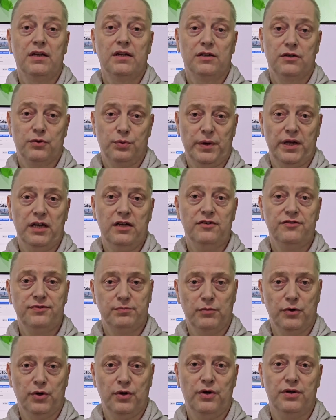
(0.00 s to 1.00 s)
12
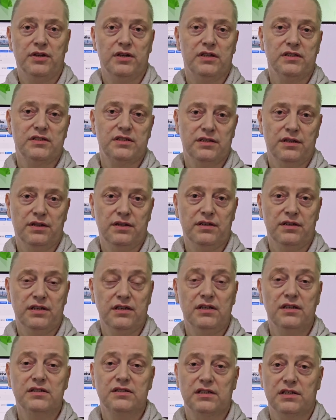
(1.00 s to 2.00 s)
murders in the
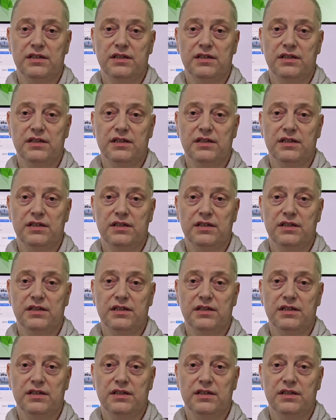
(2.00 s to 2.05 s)
years